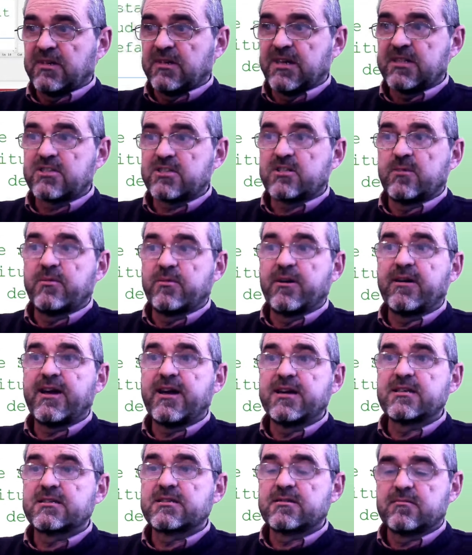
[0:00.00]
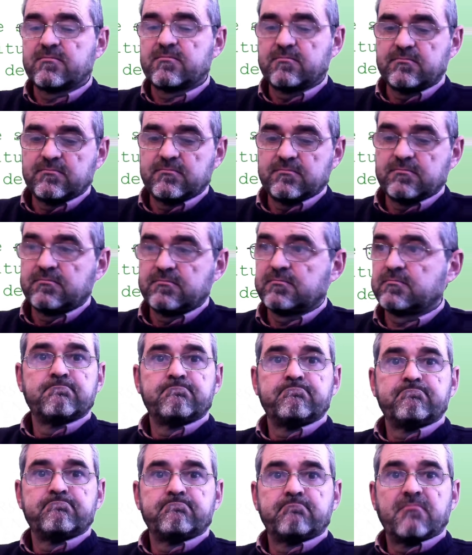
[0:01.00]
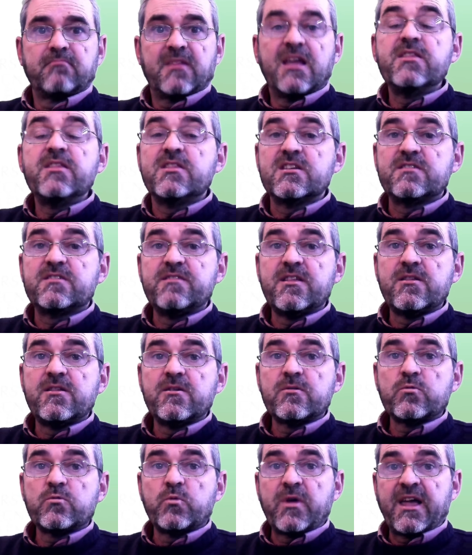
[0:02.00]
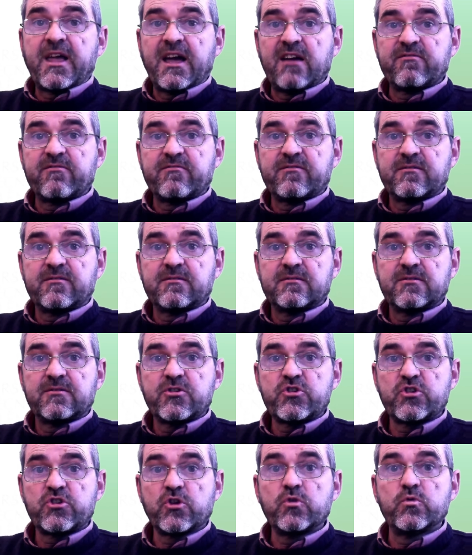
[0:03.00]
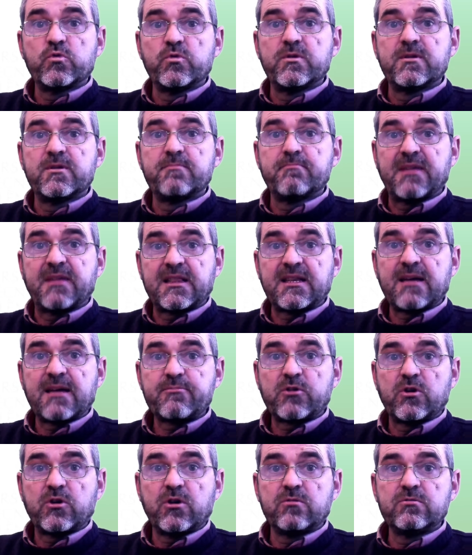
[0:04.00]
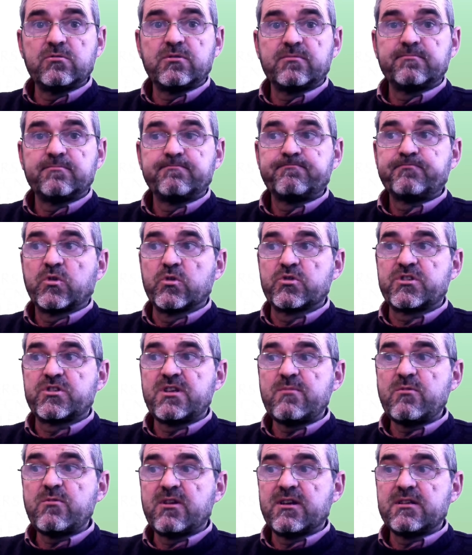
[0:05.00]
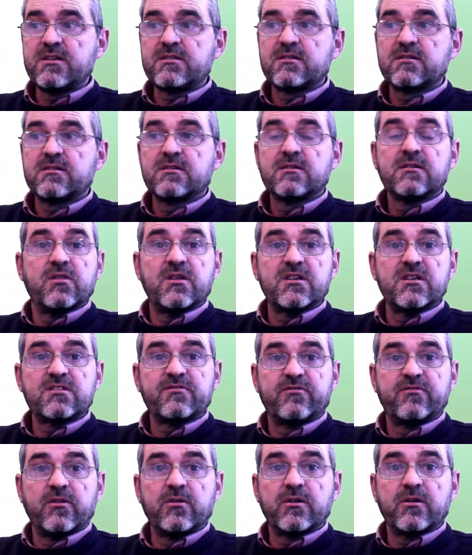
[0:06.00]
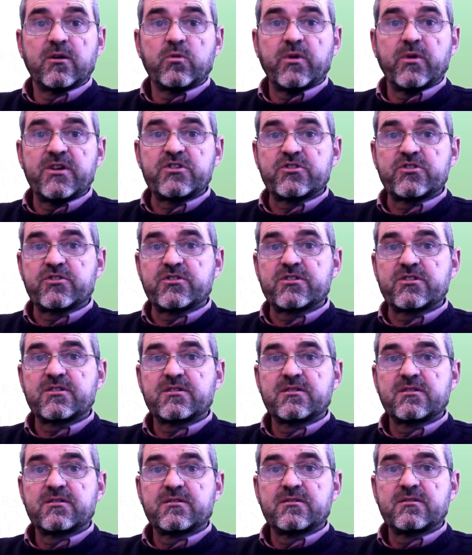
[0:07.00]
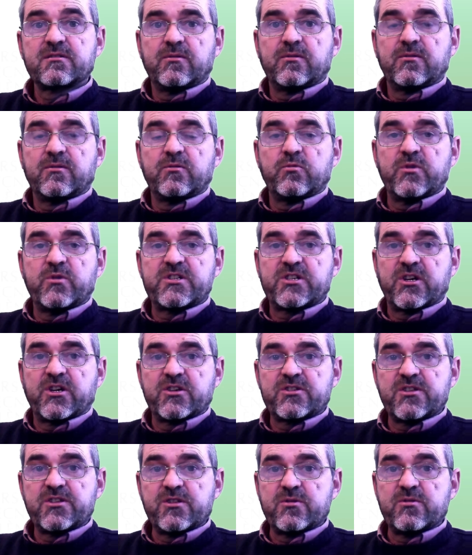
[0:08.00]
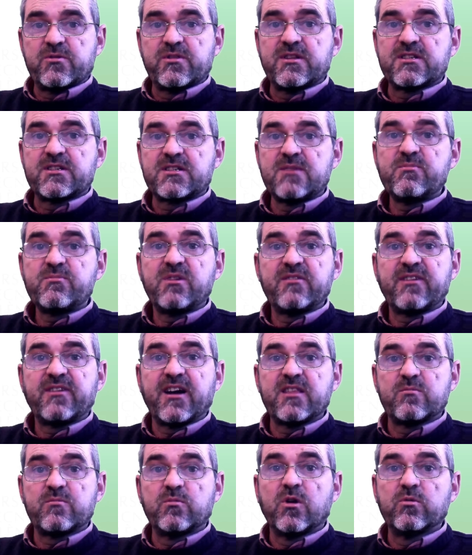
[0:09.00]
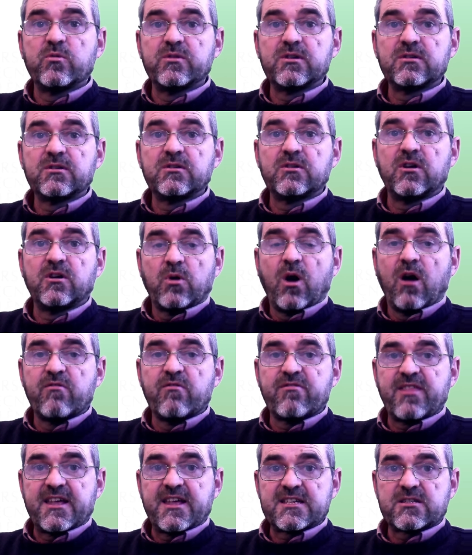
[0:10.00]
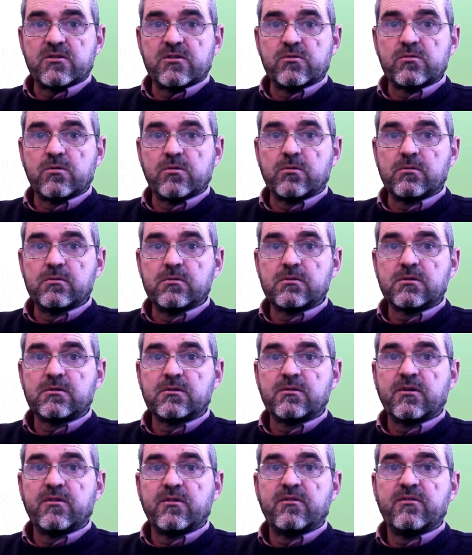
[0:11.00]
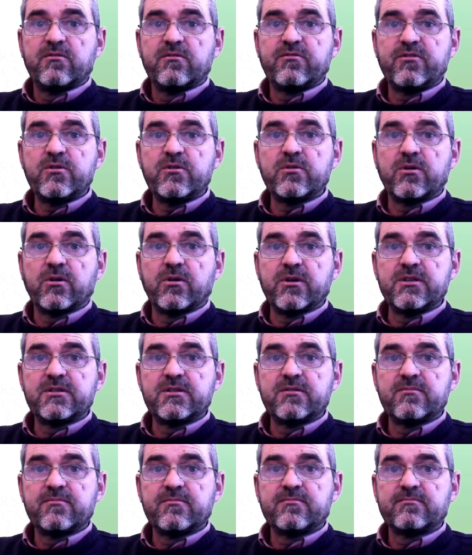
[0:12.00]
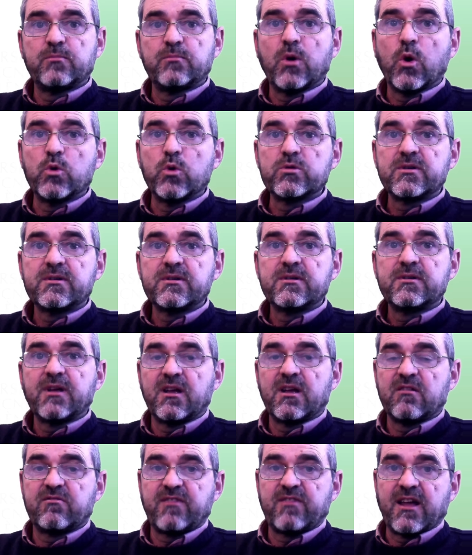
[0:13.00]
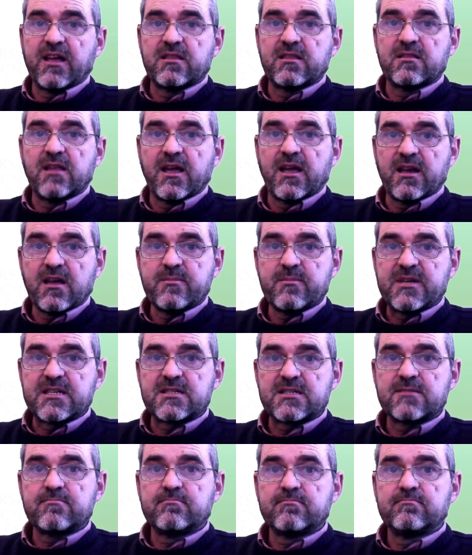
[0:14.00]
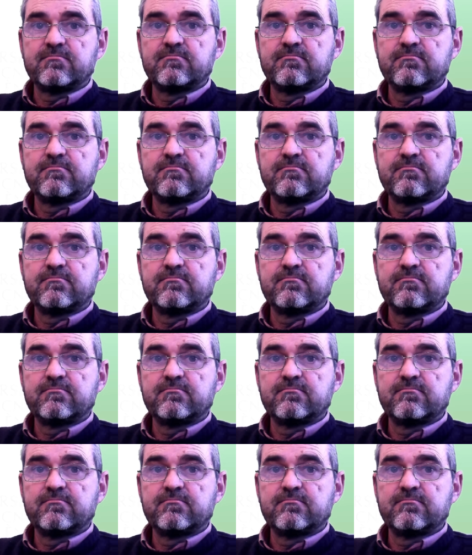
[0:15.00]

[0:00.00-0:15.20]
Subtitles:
Let's summarize. In this video, we have shown MATLAB code to simulate these four equations, which constitute the simplified model of the so-called phugoid mode in flight dynamics.